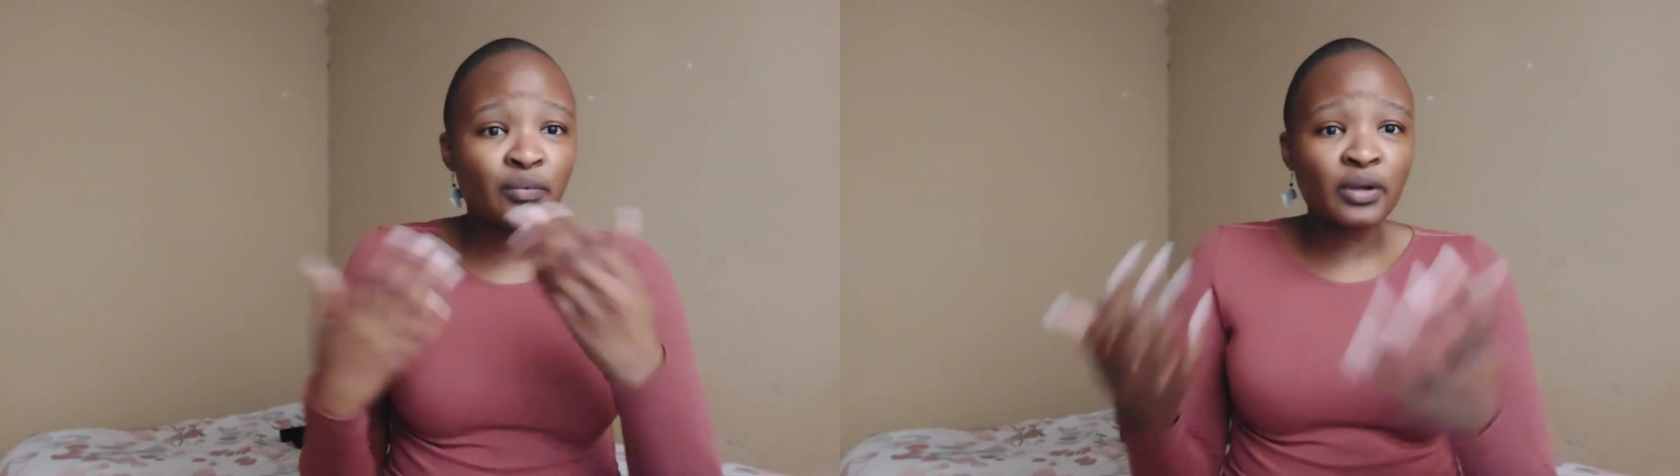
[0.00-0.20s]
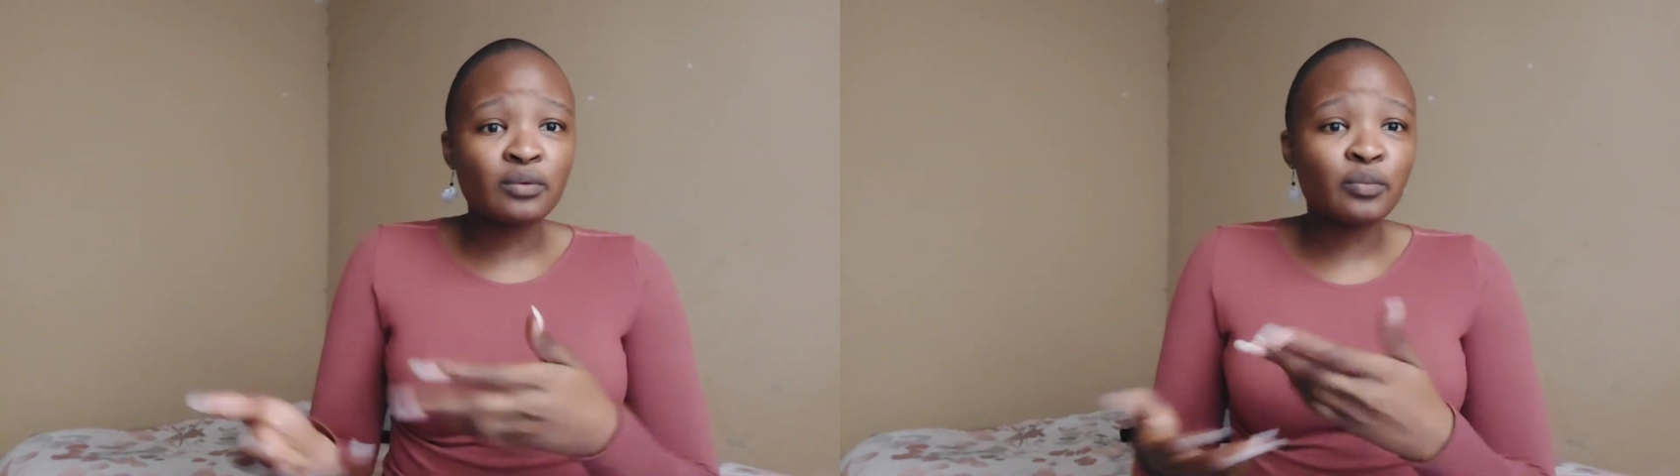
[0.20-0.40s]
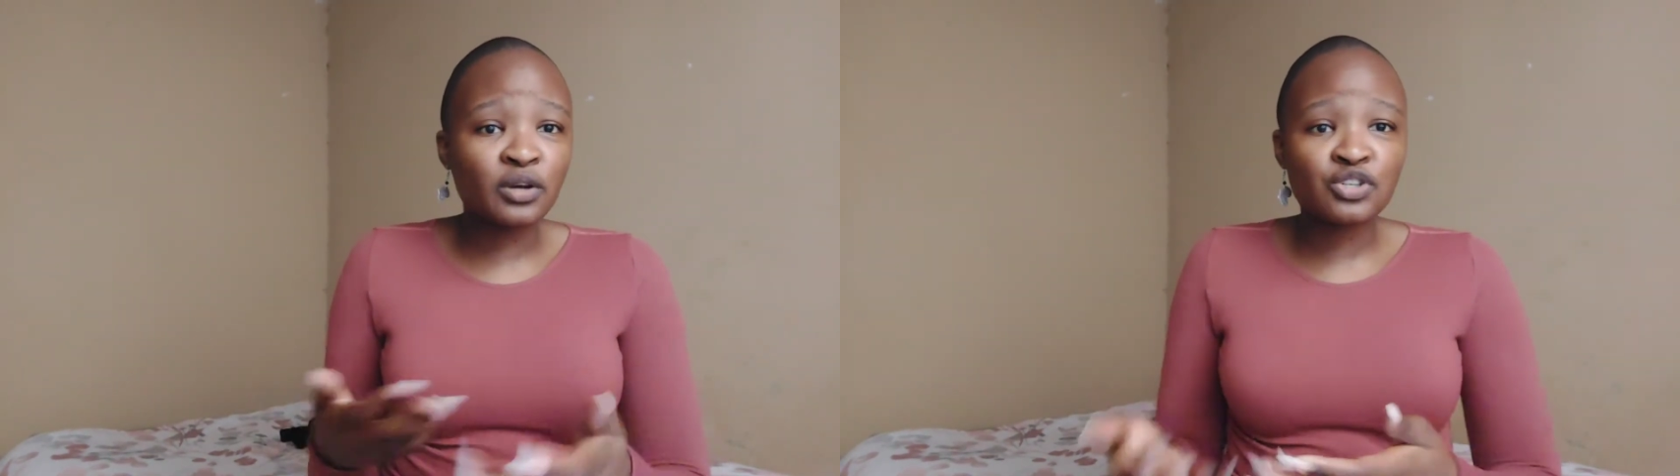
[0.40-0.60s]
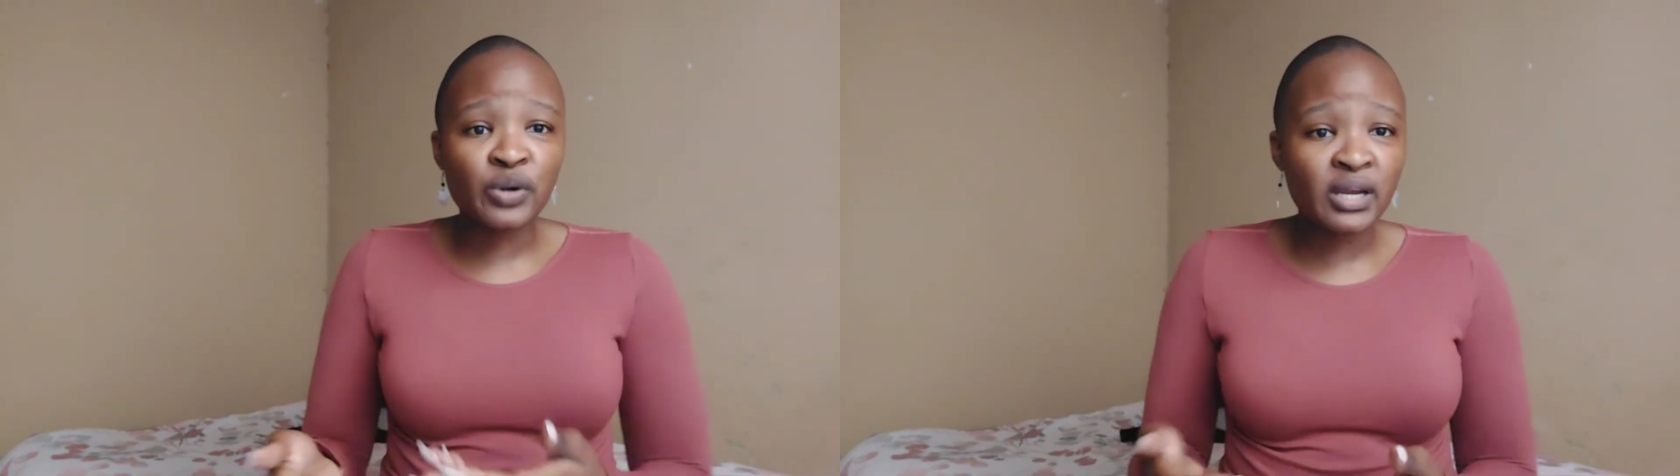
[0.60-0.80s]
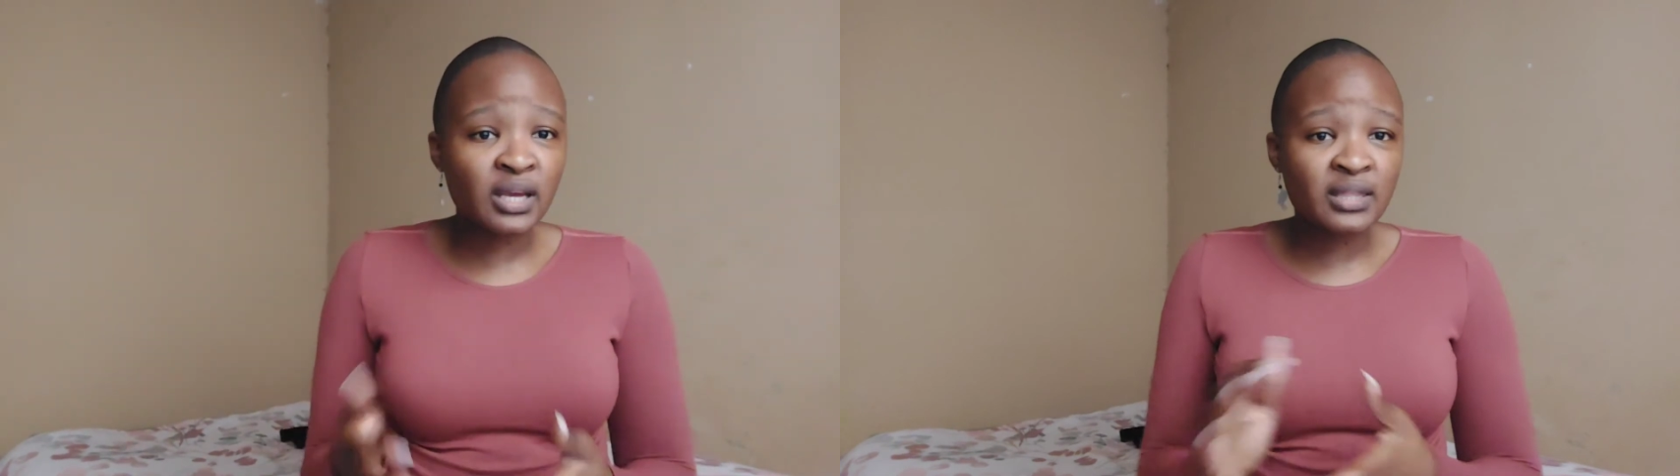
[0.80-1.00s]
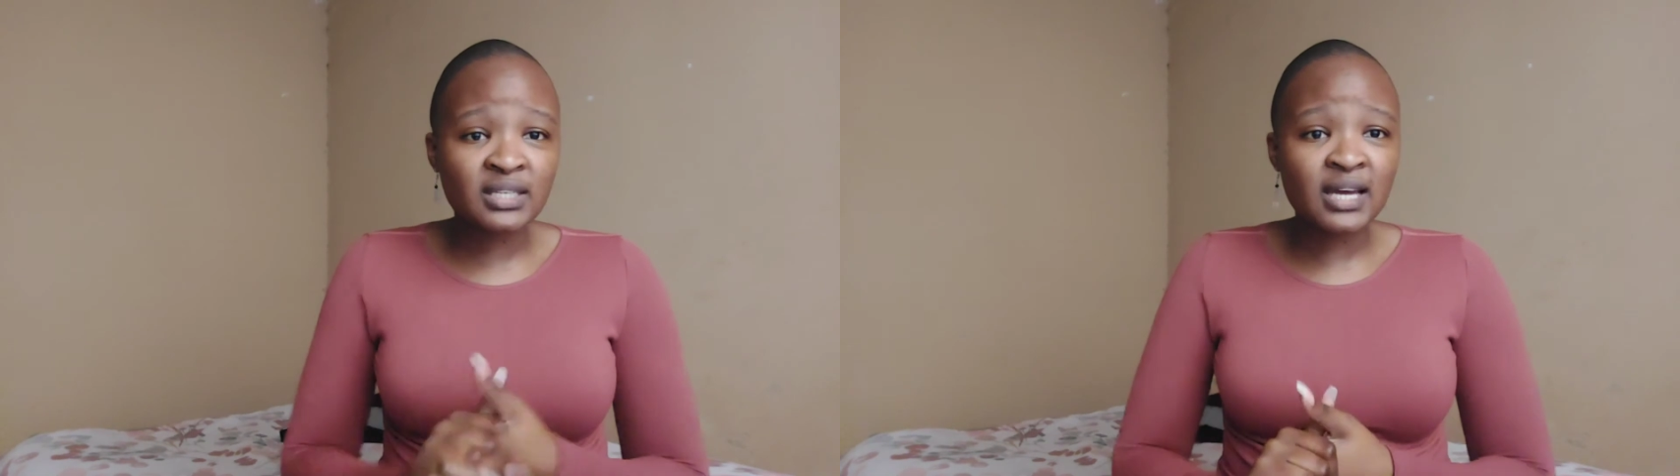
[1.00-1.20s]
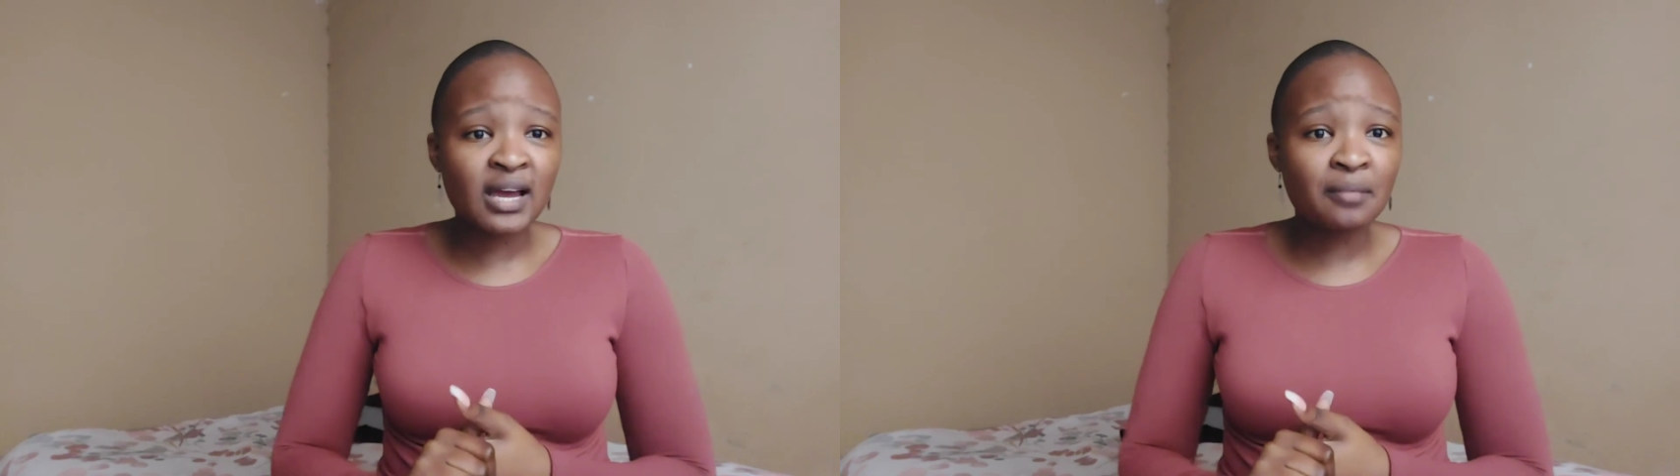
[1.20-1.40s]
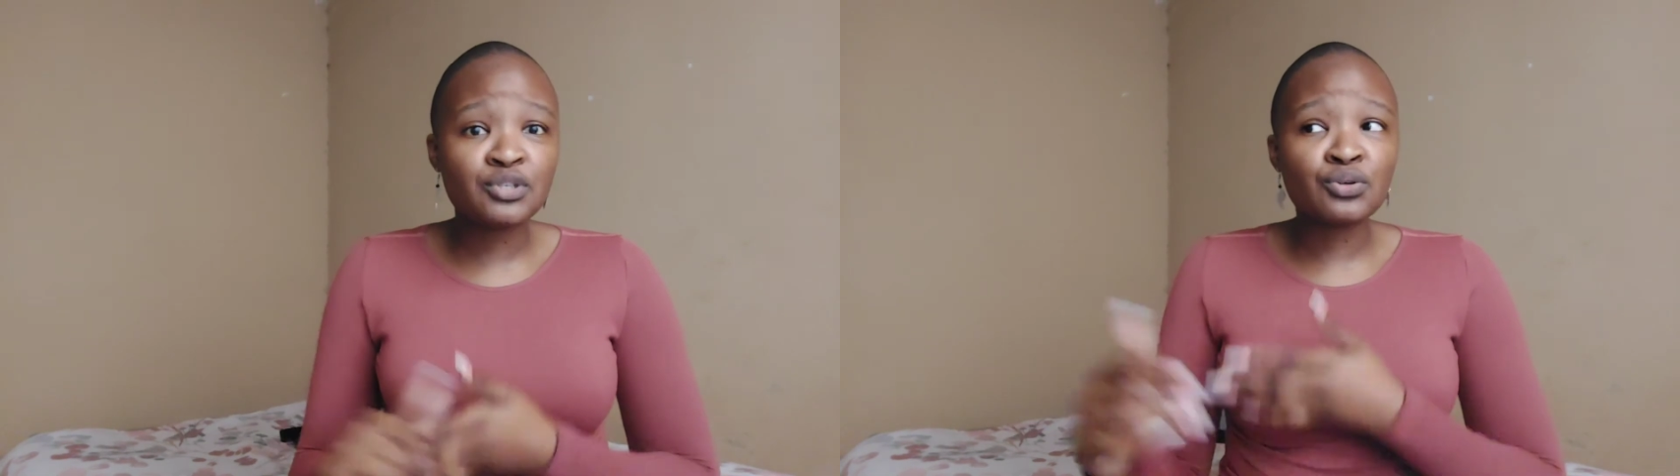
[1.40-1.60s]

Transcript: we're not trading at the time.